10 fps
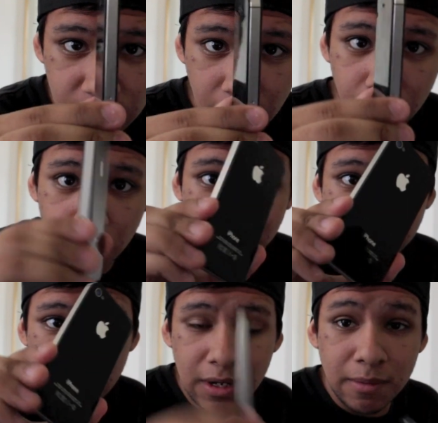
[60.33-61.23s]
I don't know,
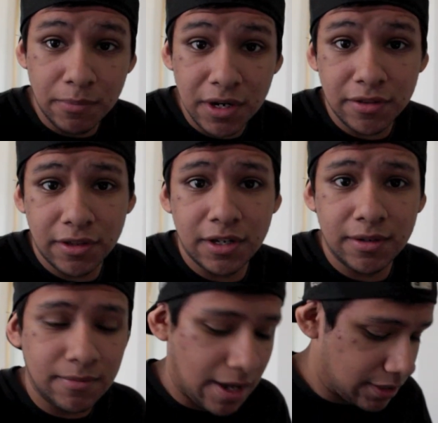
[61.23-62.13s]
pretty
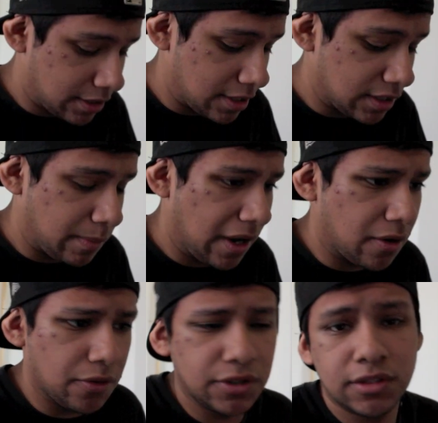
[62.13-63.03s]
thin as it is, but I
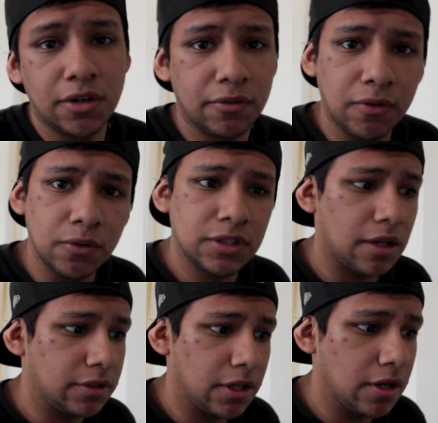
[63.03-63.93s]
know there's thinner phones
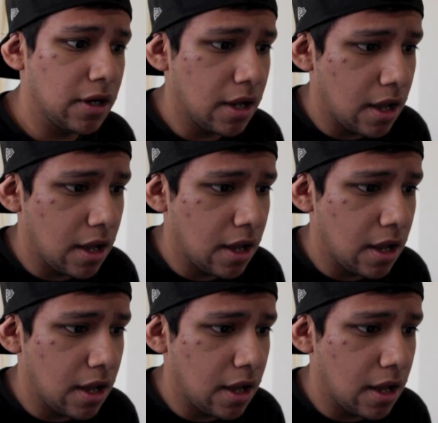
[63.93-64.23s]
out there.